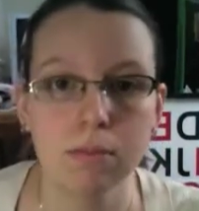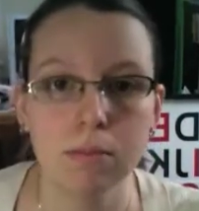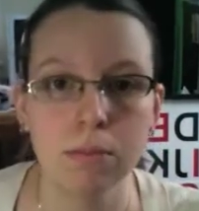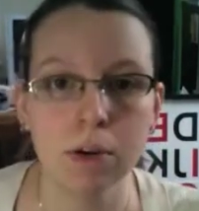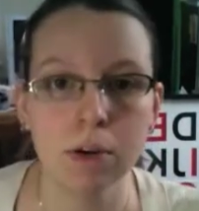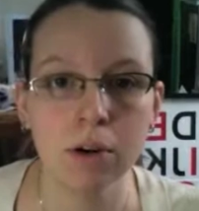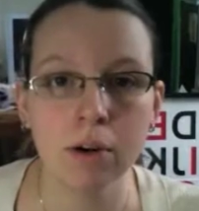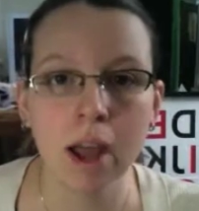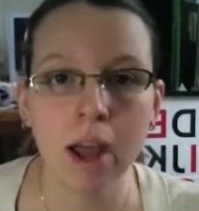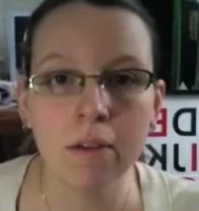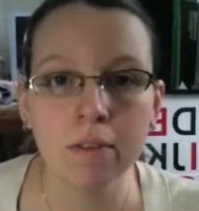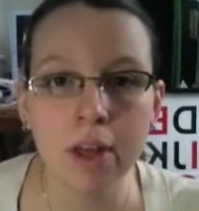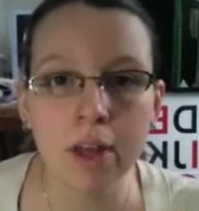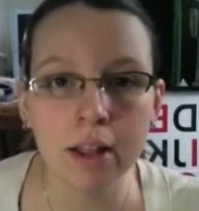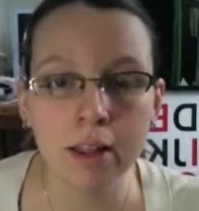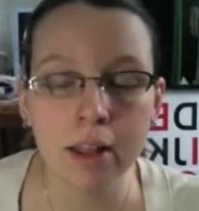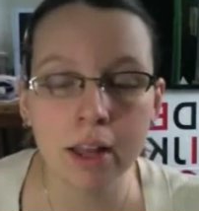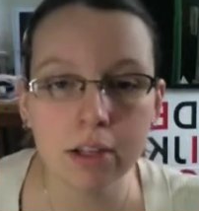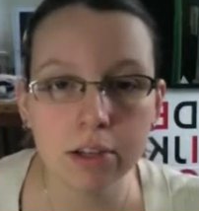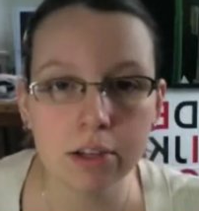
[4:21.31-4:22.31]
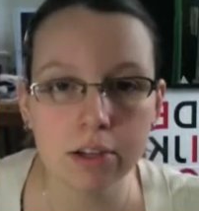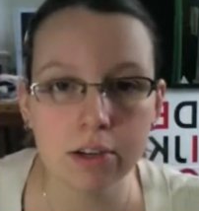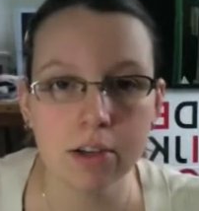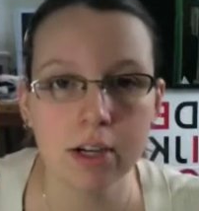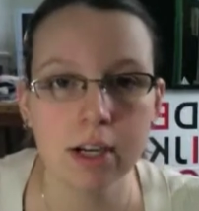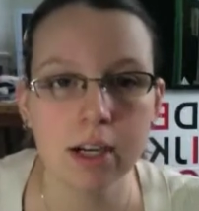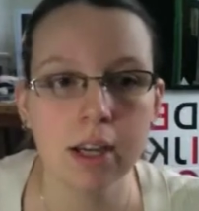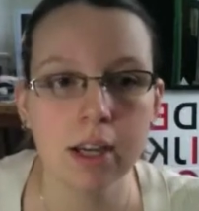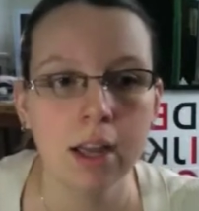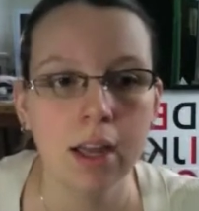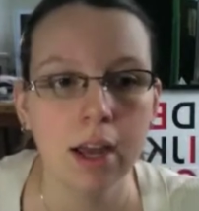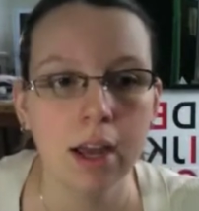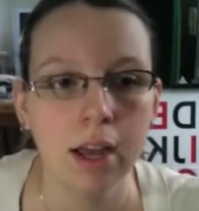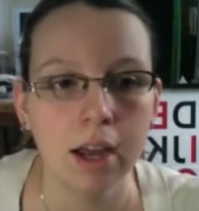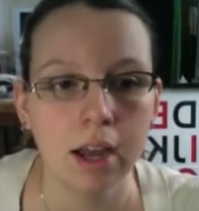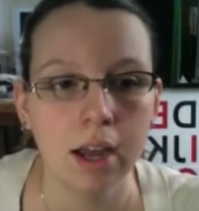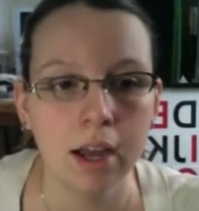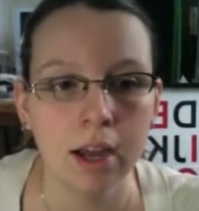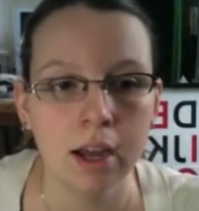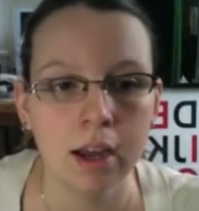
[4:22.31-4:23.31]
We don't have that luxury.
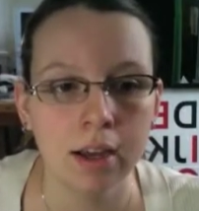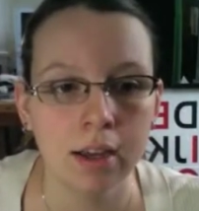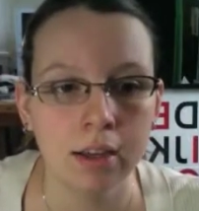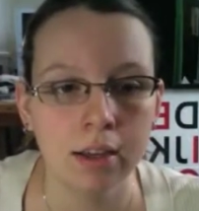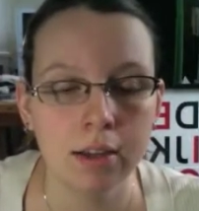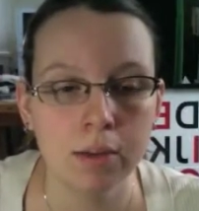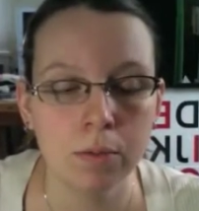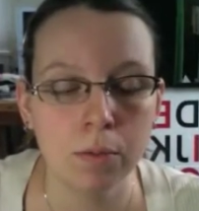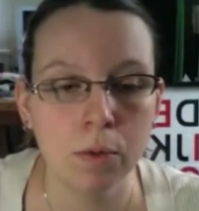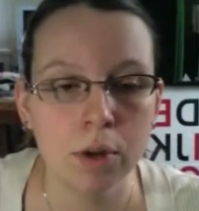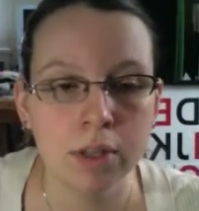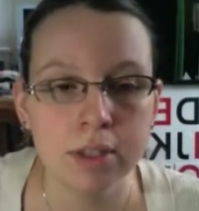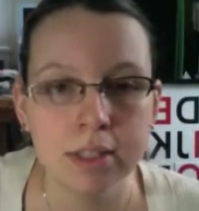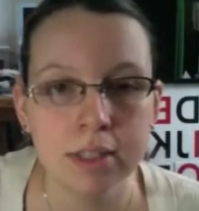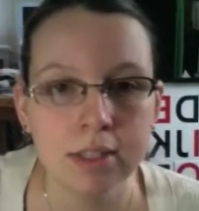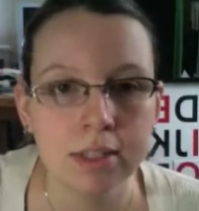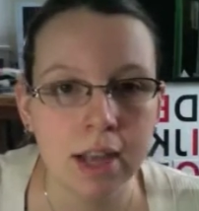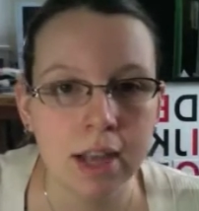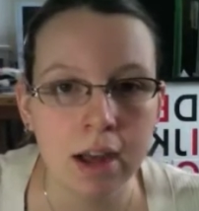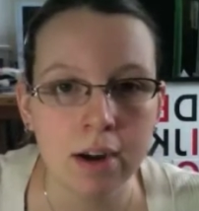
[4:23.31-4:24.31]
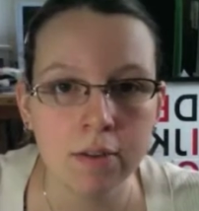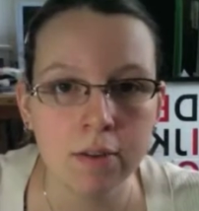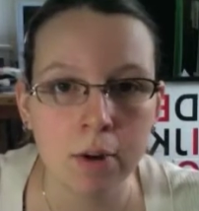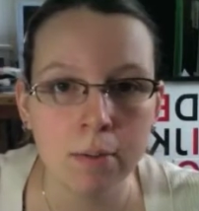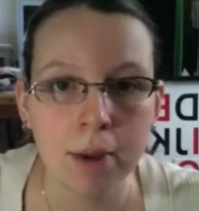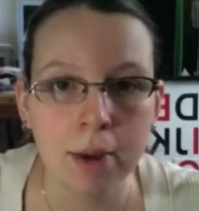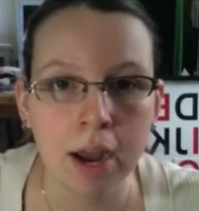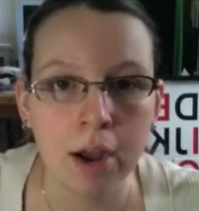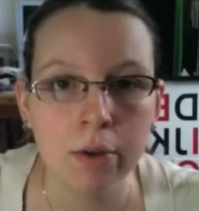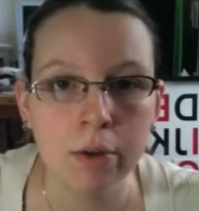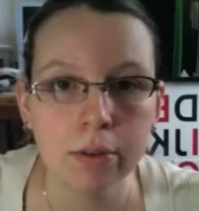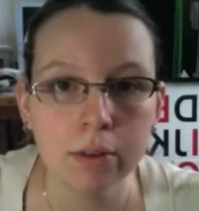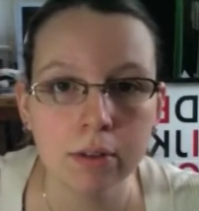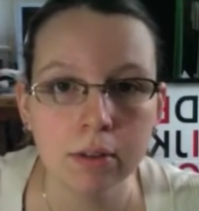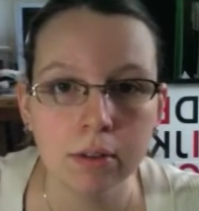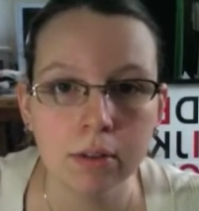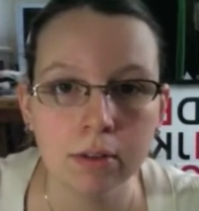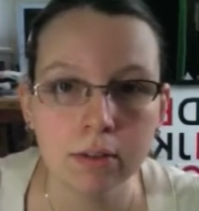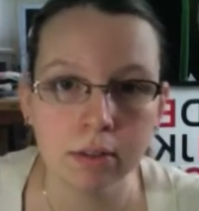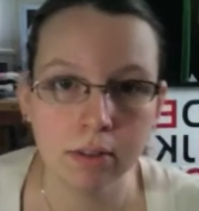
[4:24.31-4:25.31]
Once it's out of our mouth,
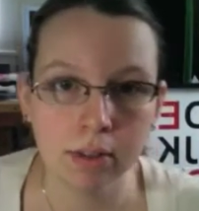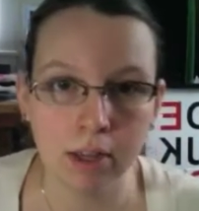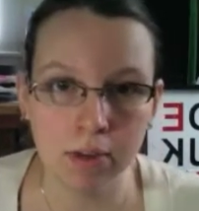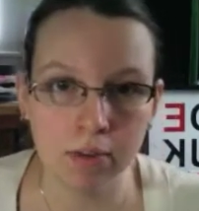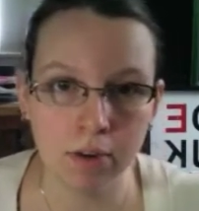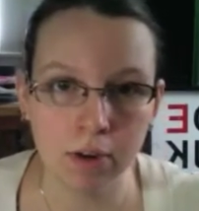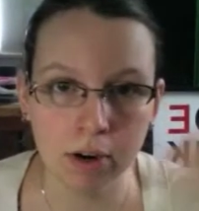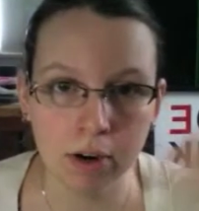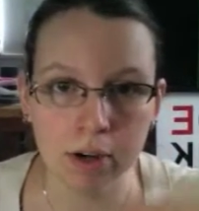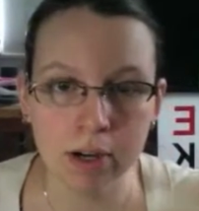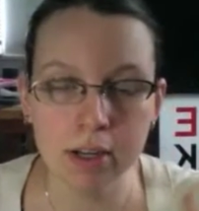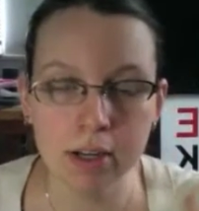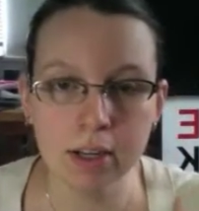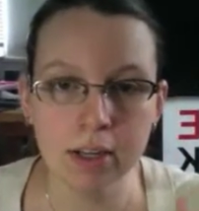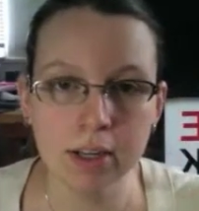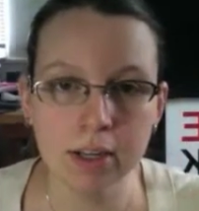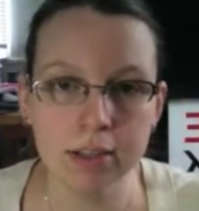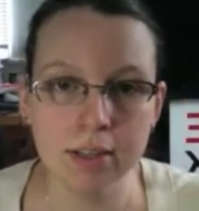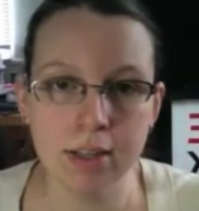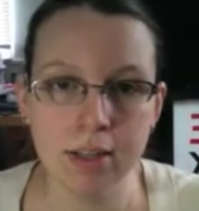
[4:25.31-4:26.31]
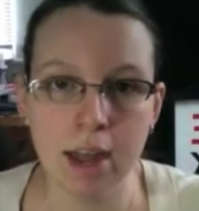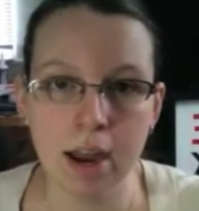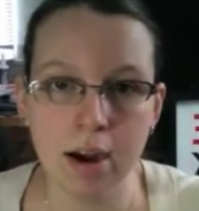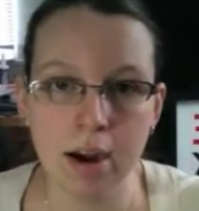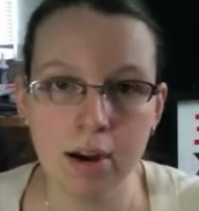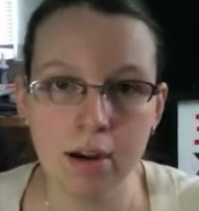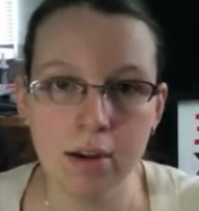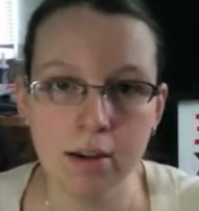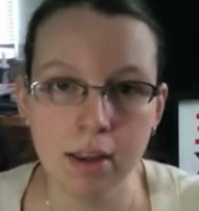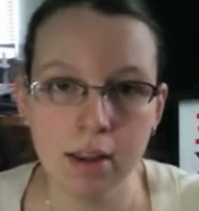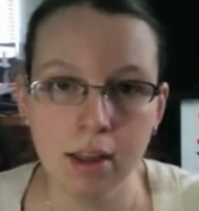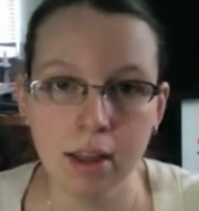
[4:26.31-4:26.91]
they've heard it, it's there,